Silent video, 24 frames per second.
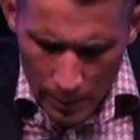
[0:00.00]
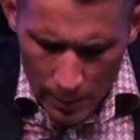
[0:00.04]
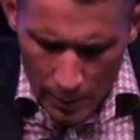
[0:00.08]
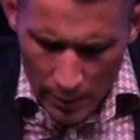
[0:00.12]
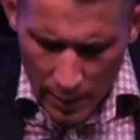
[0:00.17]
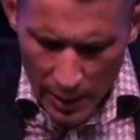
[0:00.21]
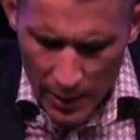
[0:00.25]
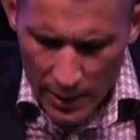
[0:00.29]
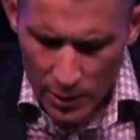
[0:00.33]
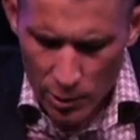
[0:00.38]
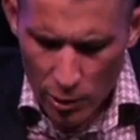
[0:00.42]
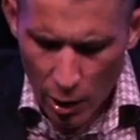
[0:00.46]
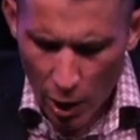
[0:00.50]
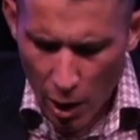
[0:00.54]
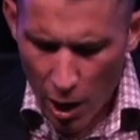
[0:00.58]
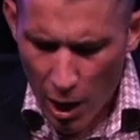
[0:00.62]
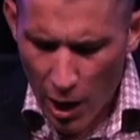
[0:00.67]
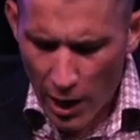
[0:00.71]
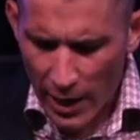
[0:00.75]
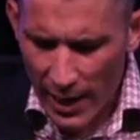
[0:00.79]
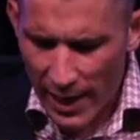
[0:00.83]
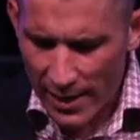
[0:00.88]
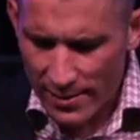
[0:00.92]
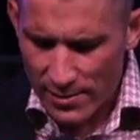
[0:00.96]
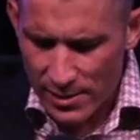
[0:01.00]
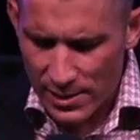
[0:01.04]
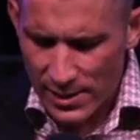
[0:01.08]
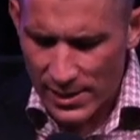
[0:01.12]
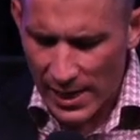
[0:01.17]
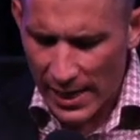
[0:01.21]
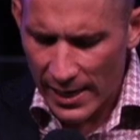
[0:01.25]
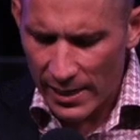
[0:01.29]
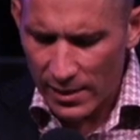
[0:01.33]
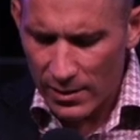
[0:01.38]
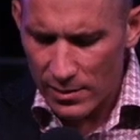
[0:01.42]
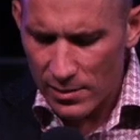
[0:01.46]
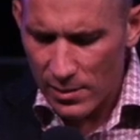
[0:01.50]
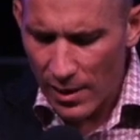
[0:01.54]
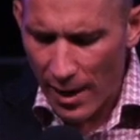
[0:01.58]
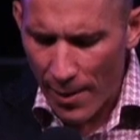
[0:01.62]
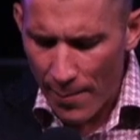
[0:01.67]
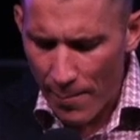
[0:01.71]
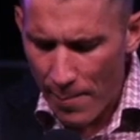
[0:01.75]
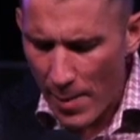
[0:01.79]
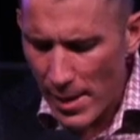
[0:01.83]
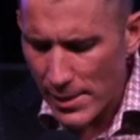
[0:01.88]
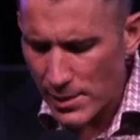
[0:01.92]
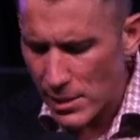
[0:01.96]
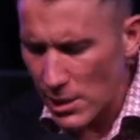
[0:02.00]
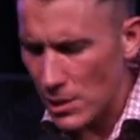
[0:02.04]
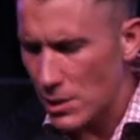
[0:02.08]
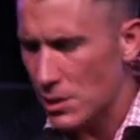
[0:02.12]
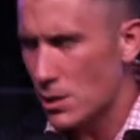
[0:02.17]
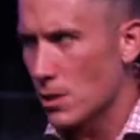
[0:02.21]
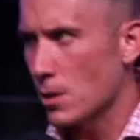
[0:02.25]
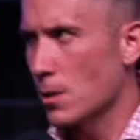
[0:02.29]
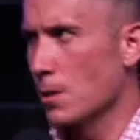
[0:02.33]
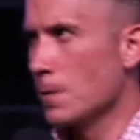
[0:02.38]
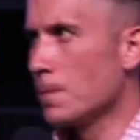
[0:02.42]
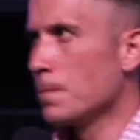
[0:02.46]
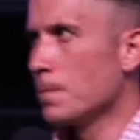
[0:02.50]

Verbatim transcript: That God has sent a messenger.